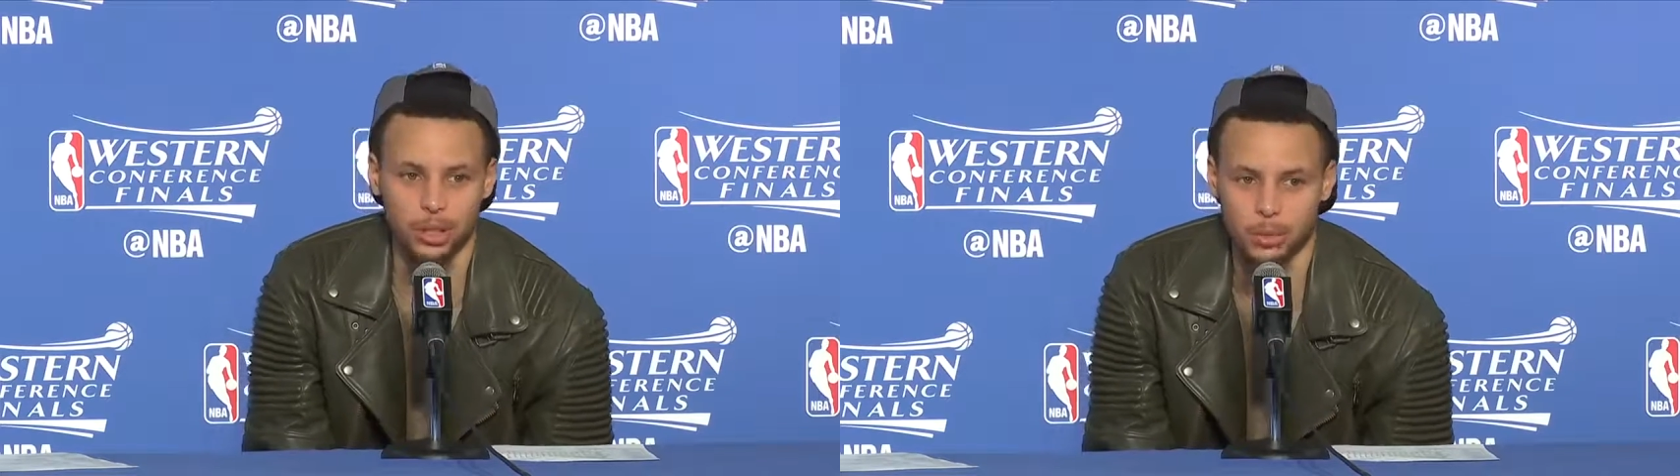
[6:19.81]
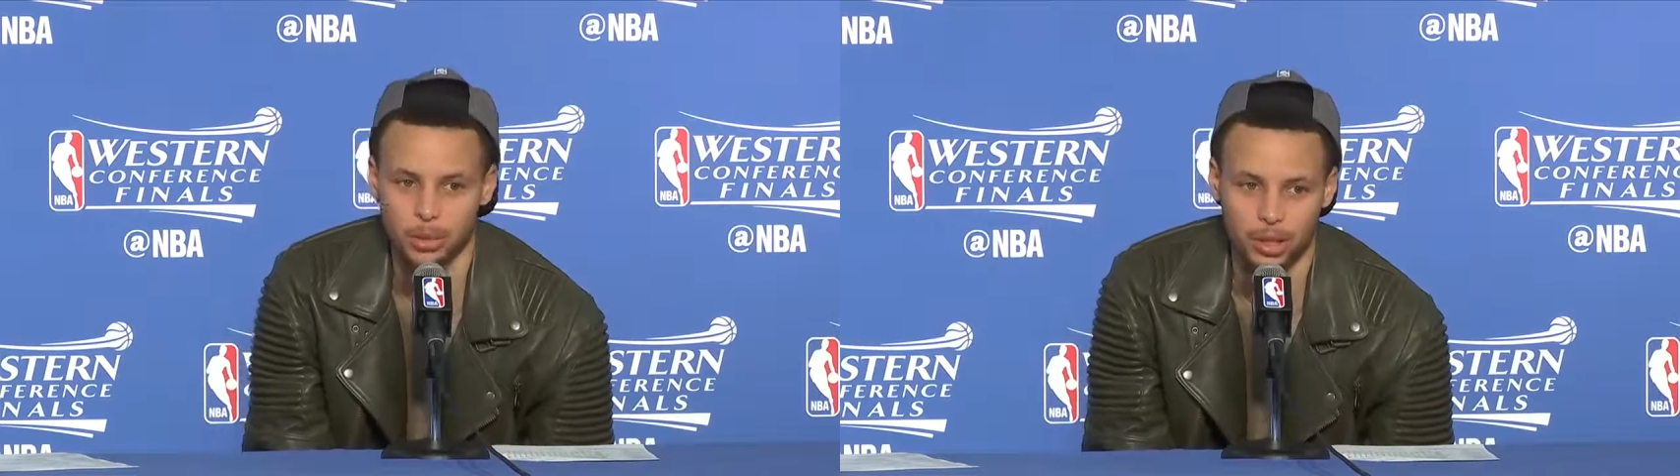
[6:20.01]

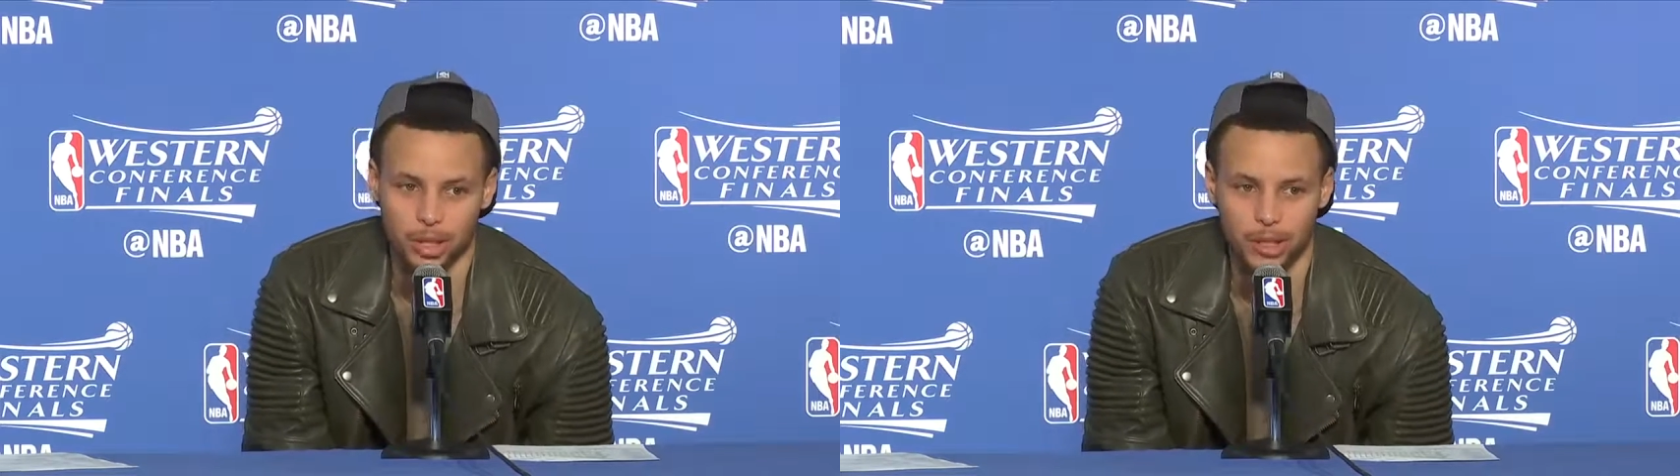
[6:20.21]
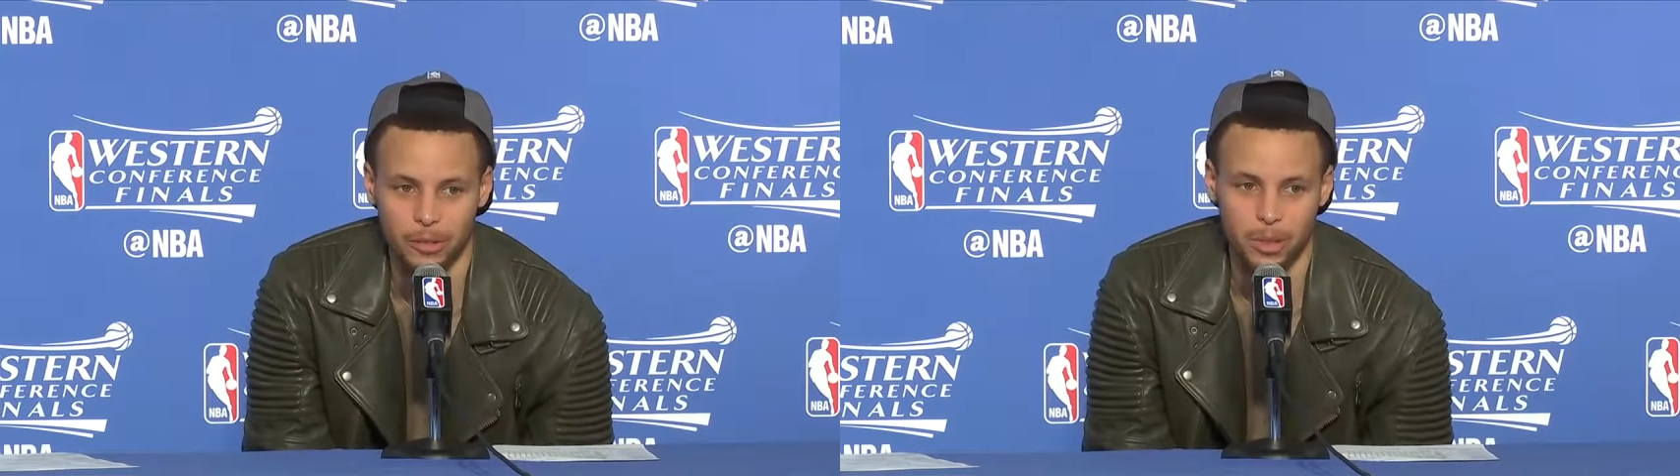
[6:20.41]
that we were going
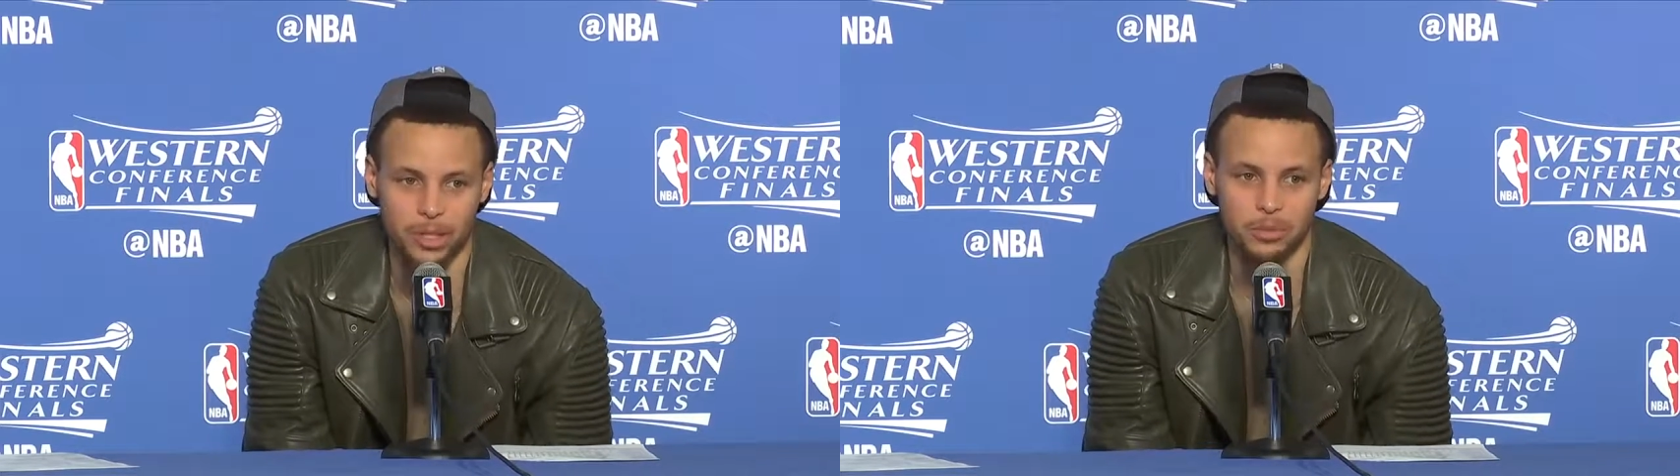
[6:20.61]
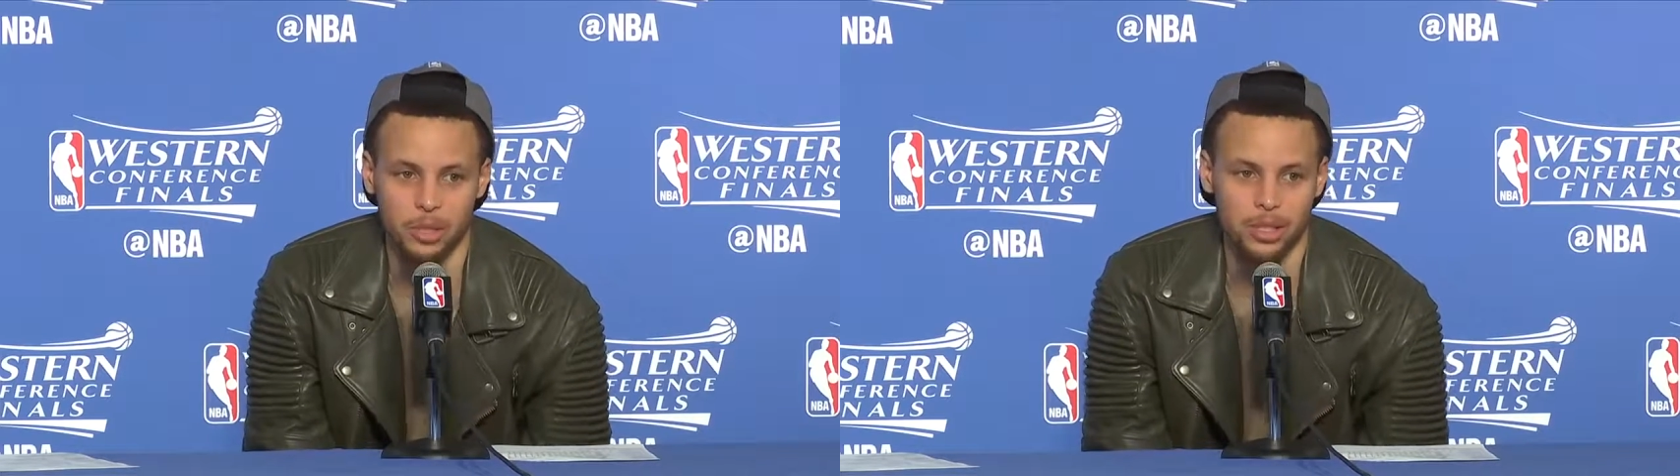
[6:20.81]
to get
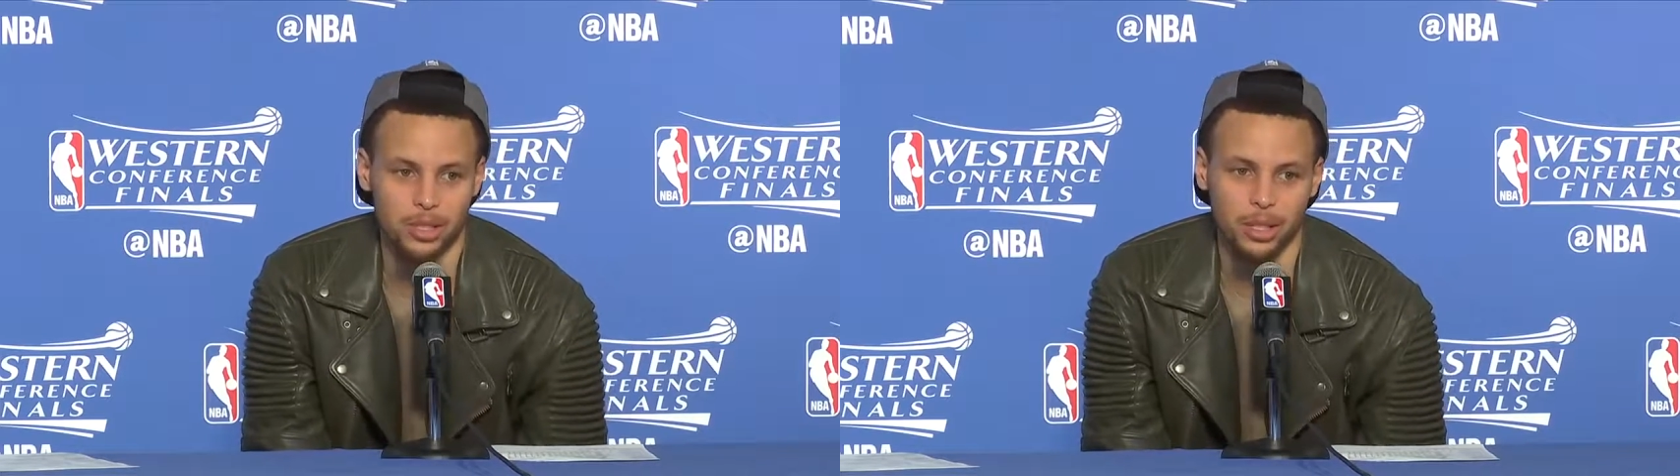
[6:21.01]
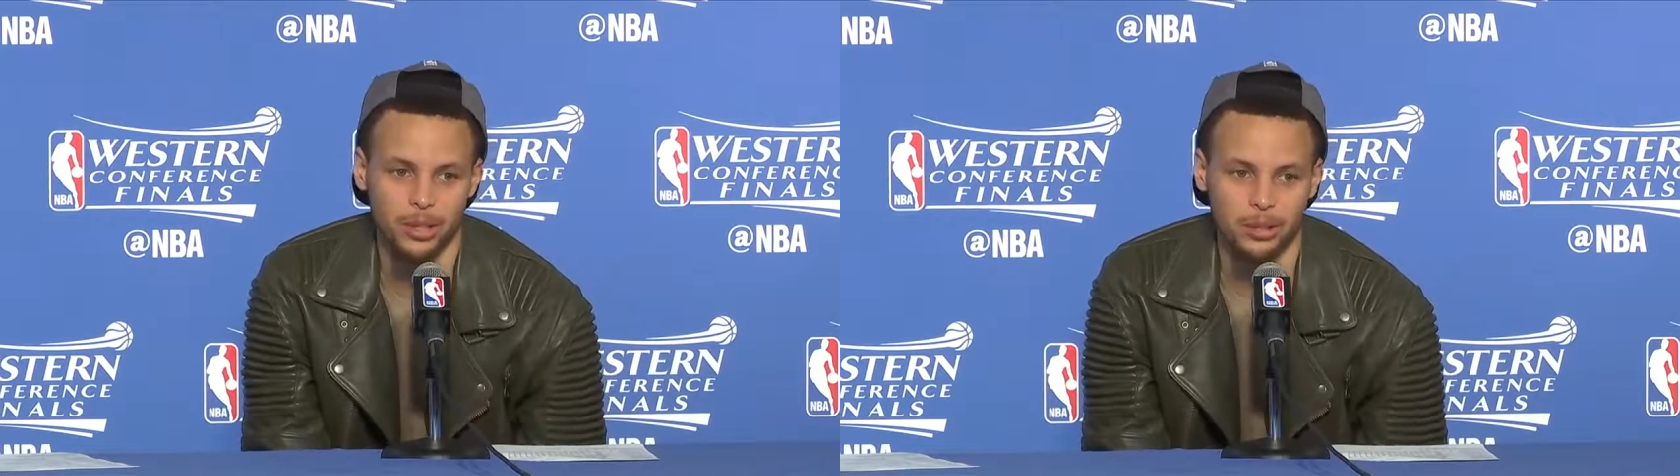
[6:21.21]
everybody's best shot,